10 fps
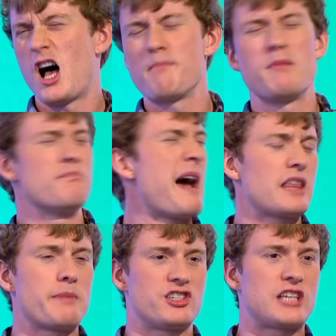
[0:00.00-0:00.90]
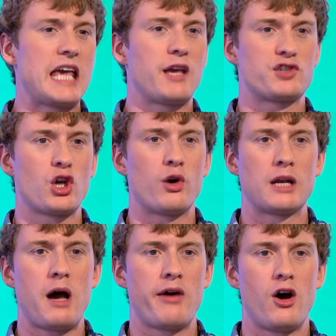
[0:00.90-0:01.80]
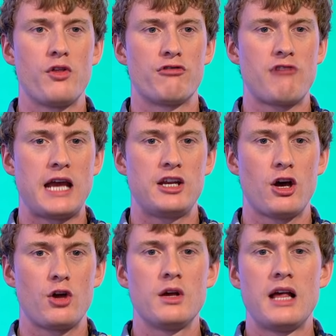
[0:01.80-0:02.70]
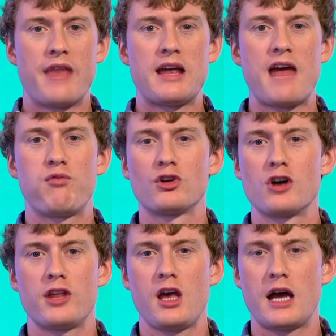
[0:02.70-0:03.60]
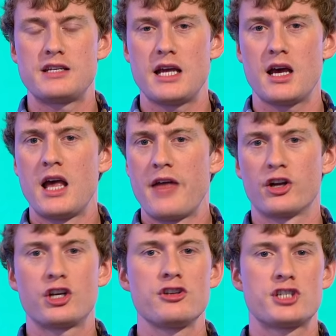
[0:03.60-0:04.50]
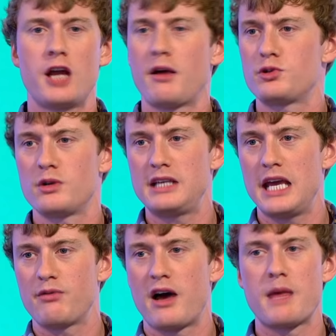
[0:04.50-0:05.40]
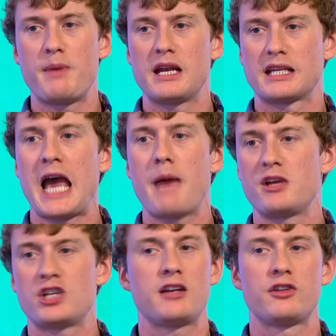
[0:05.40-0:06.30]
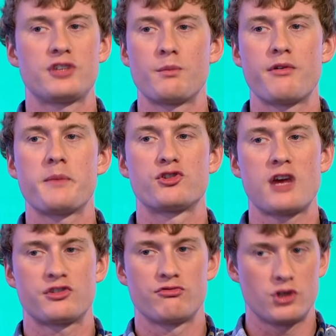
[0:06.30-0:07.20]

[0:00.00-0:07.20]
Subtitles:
I made the mistake of talking about it on the radio, and then everyone got the idea that I couldn't turn up to a gig without there being a cabbage hidden somewhere in my dressing room.